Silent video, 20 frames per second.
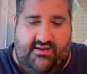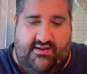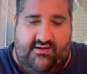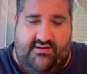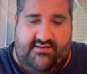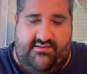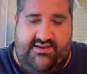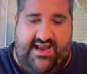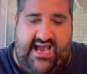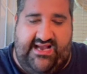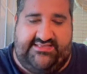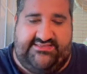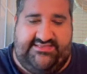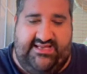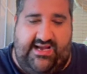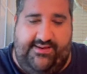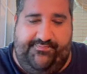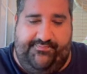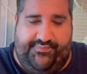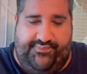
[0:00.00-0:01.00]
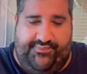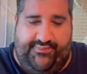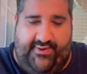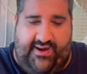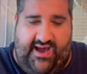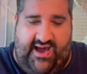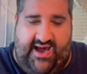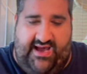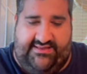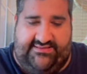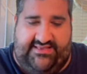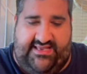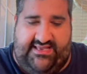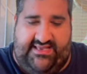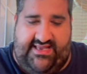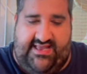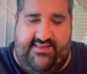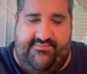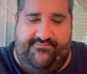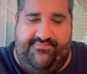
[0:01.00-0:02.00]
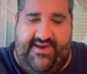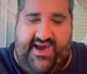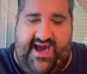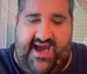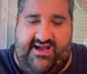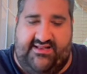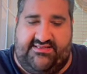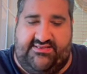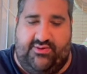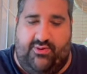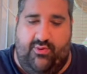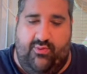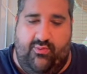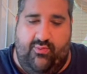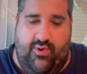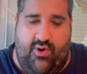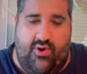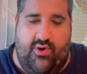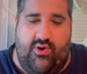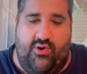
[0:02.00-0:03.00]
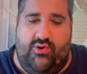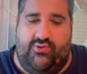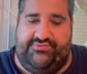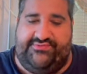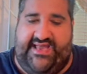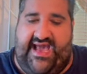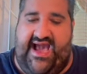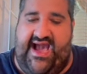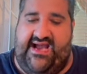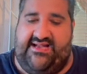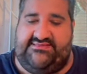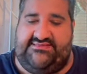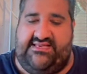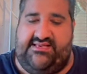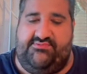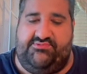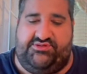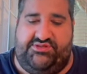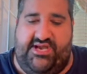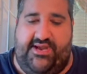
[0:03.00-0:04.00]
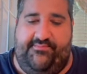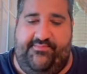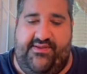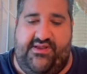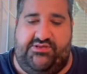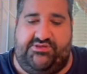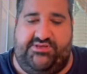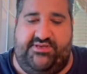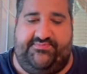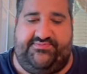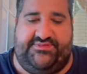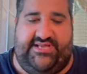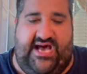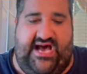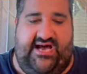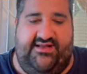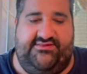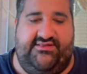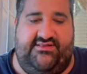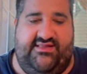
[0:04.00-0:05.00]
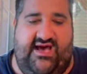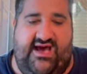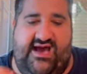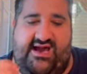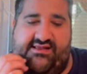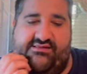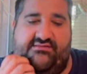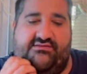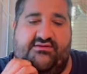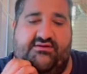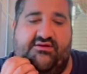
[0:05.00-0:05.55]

Next up, uh, the Impact World Tag Team Championships on the line.